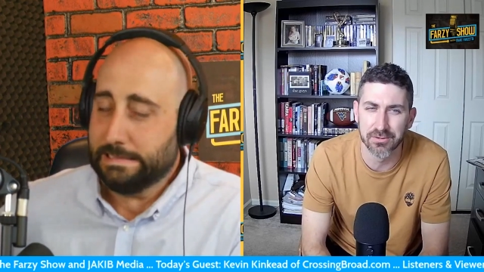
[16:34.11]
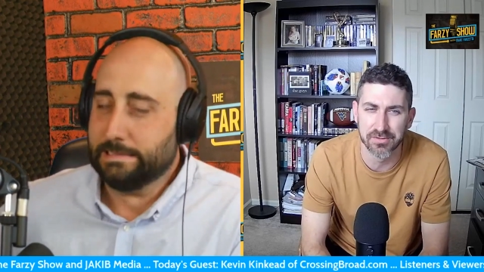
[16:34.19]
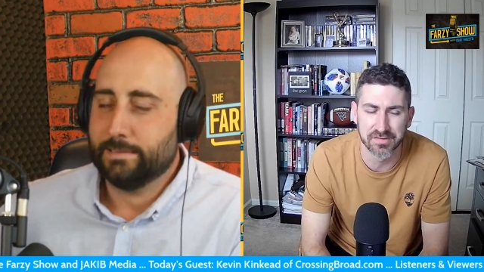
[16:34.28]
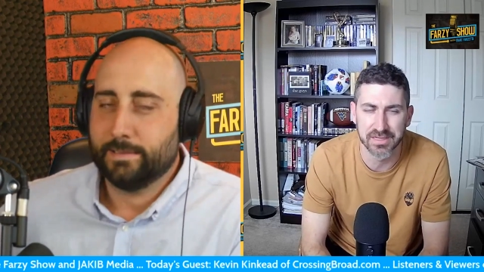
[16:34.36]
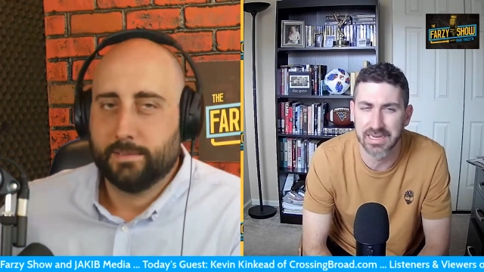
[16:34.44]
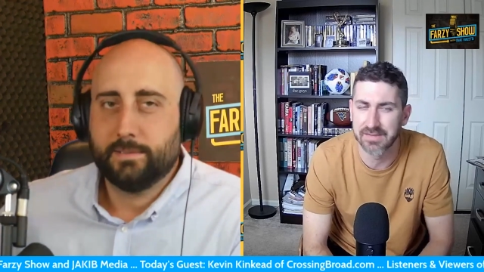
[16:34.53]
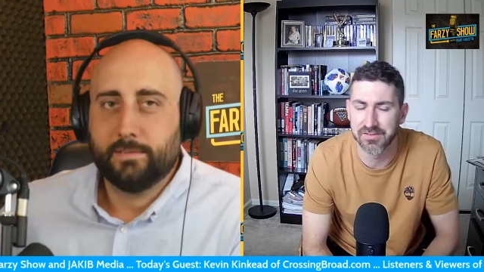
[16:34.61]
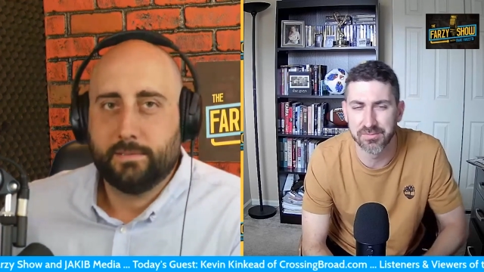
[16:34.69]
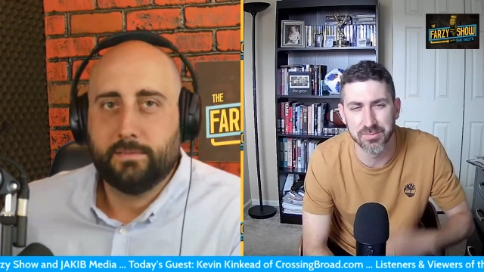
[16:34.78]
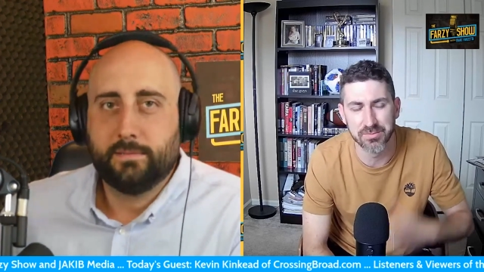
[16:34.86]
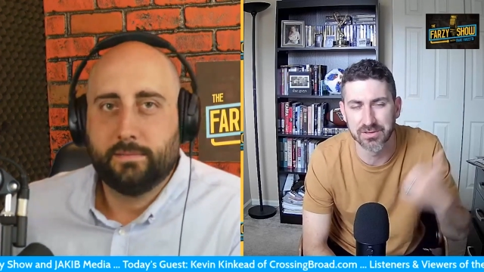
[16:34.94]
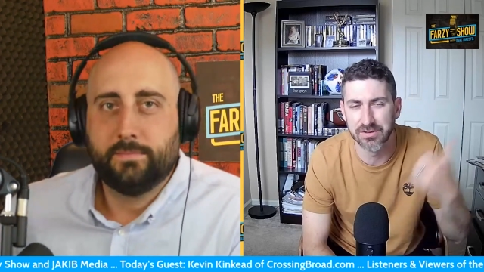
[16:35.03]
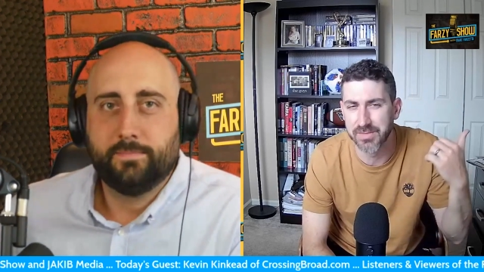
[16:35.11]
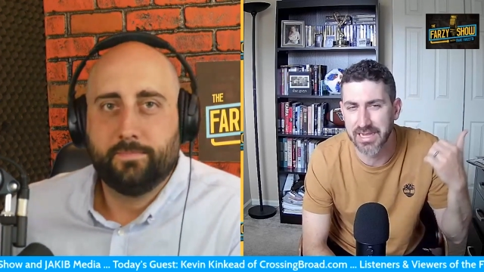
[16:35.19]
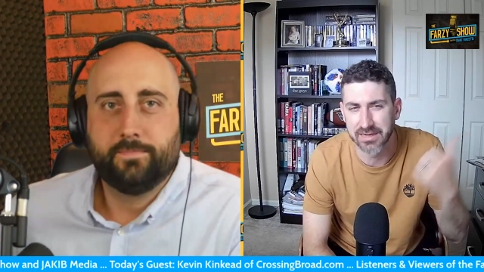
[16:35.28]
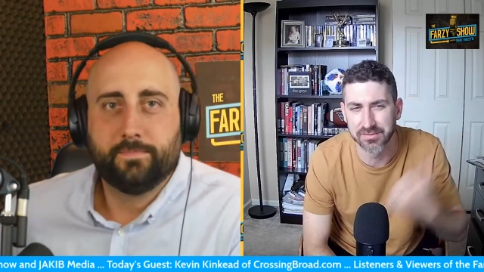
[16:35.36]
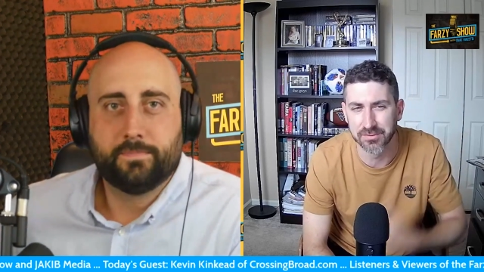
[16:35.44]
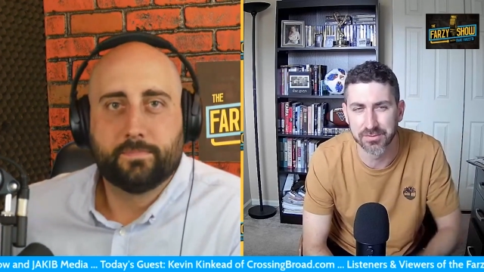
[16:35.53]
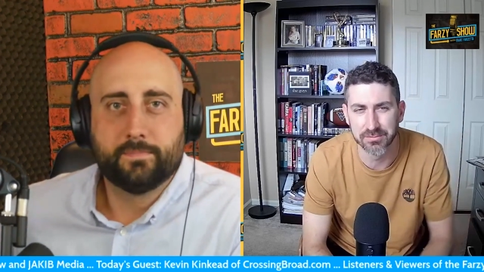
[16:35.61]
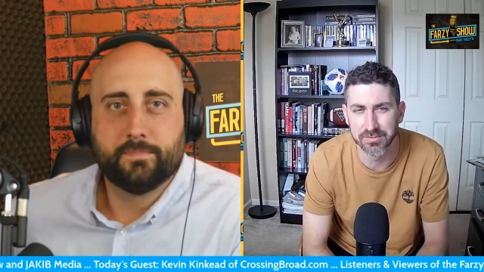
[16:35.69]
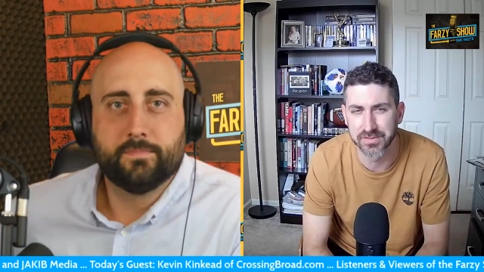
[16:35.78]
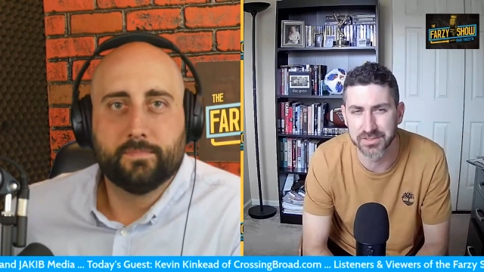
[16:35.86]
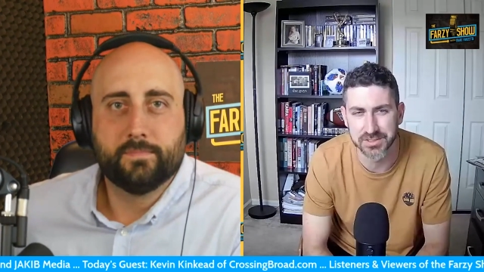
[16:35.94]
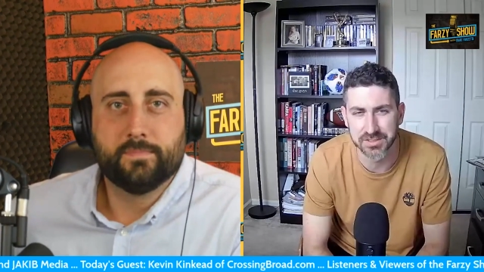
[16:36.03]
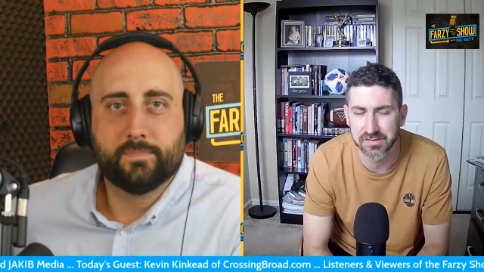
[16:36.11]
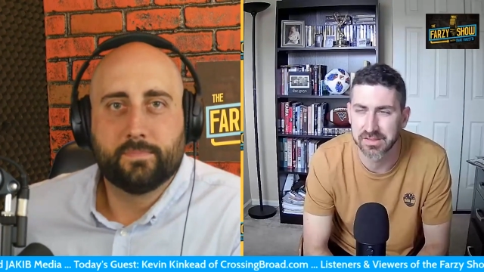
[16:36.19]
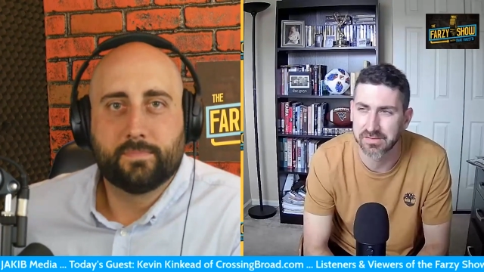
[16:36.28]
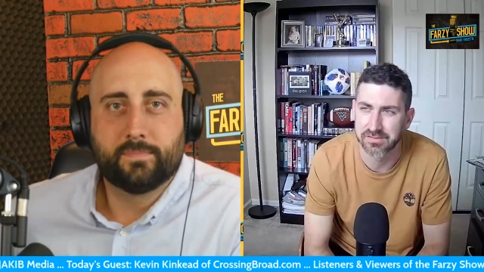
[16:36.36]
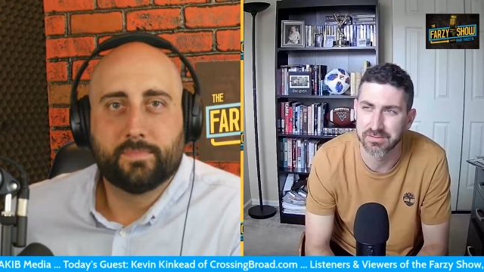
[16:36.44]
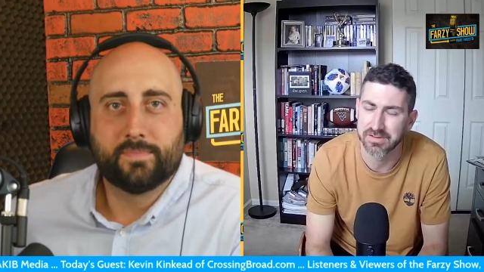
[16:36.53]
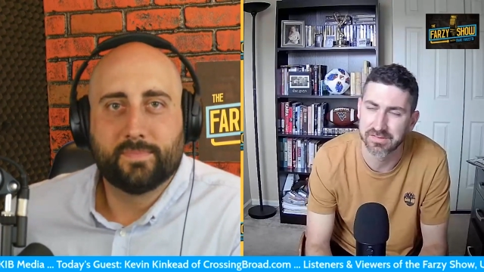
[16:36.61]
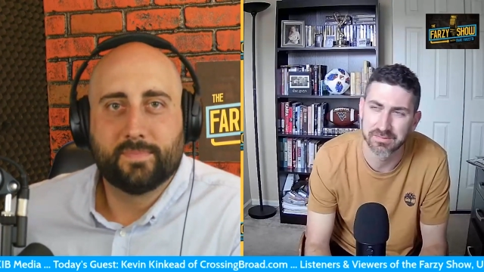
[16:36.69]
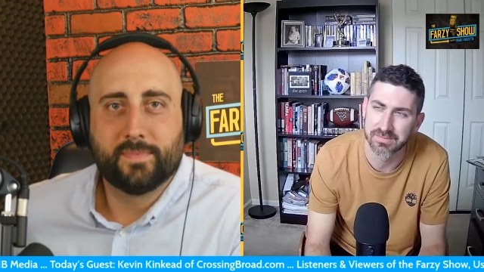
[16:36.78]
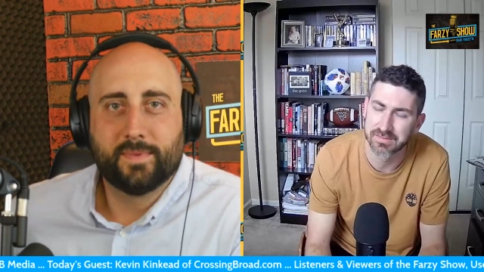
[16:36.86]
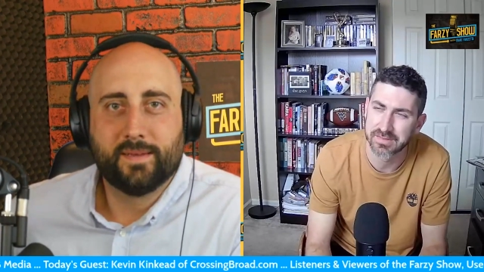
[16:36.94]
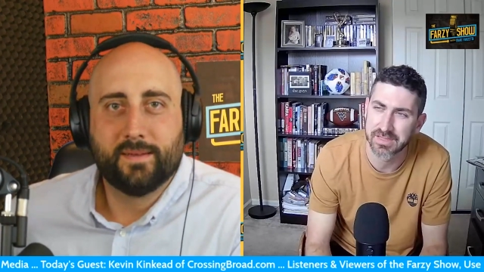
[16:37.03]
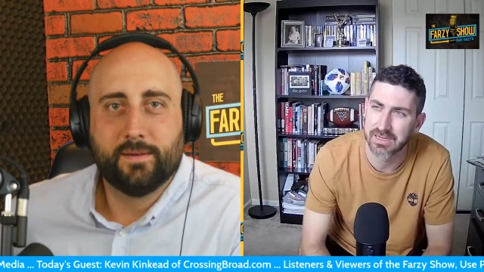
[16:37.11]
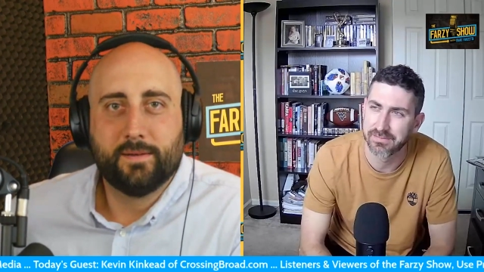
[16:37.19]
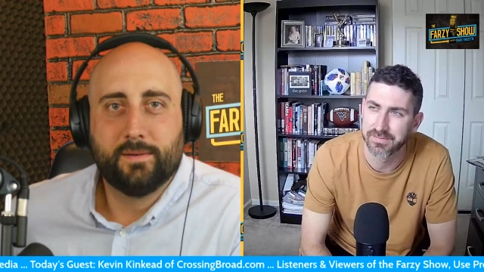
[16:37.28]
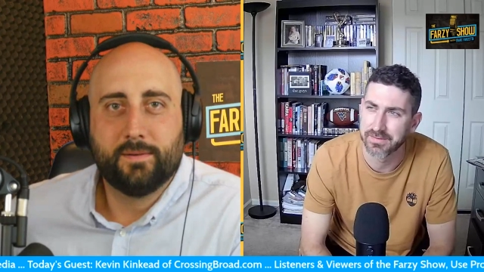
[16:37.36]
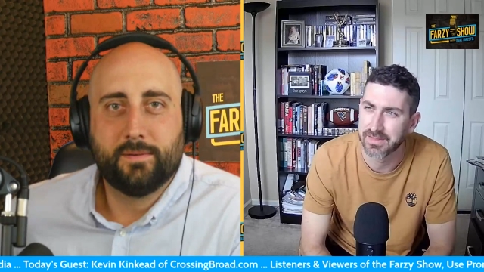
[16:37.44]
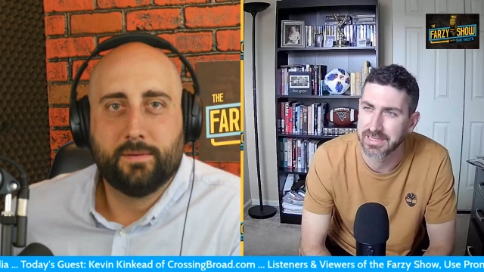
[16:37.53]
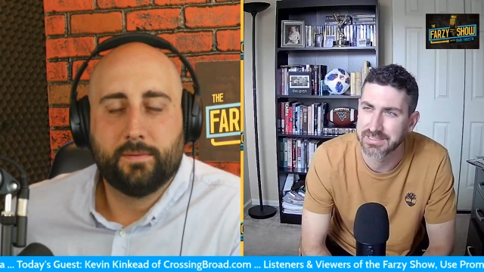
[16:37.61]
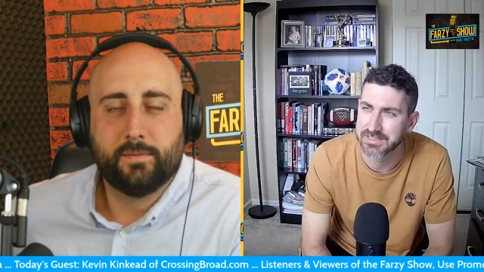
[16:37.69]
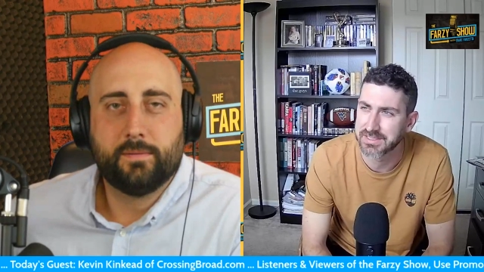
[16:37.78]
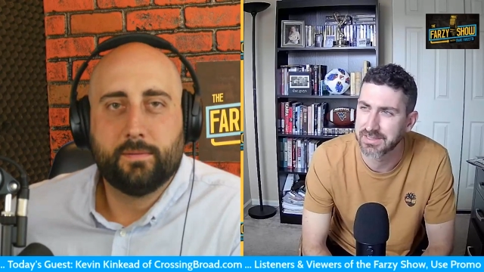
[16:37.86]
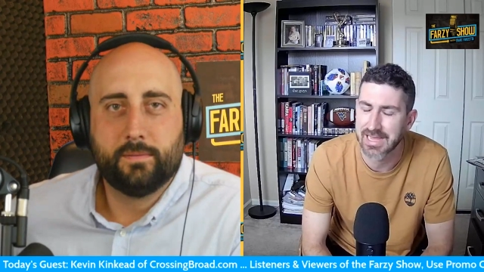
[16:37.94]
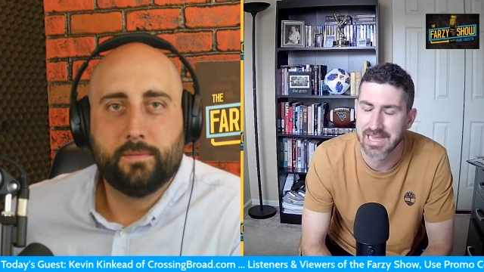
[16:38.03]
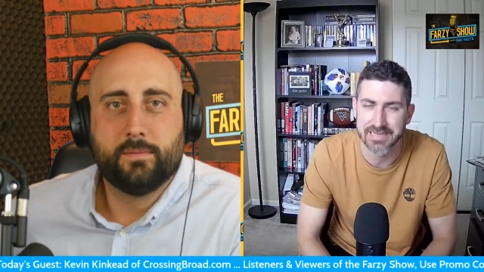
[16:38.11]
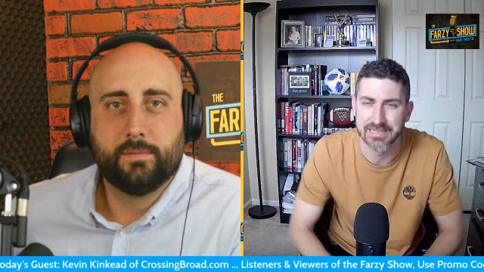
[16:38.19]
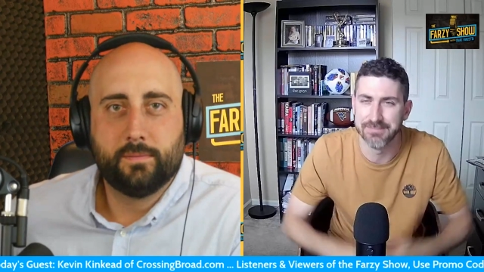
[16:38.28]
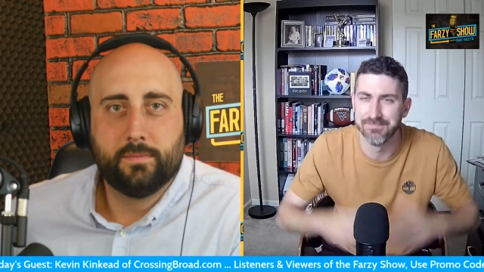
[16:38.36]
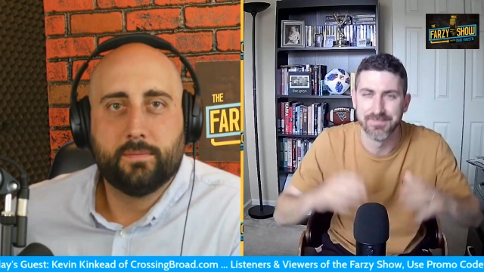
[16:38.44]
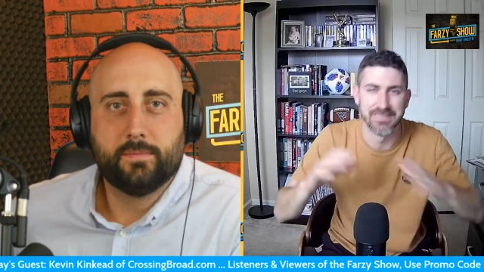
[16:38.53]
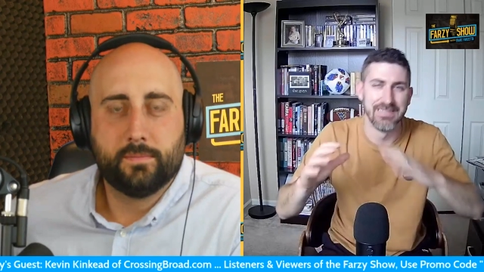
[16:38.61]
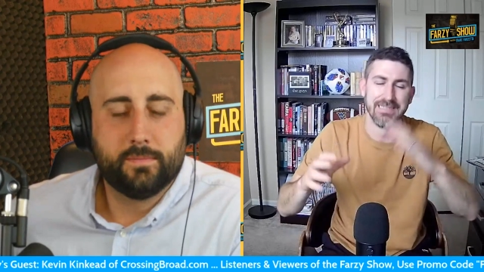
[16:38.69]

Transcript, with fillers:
Speaker 1: and you're always going to have these people going back and doing the revisionist history s- stuff, and like just a lot of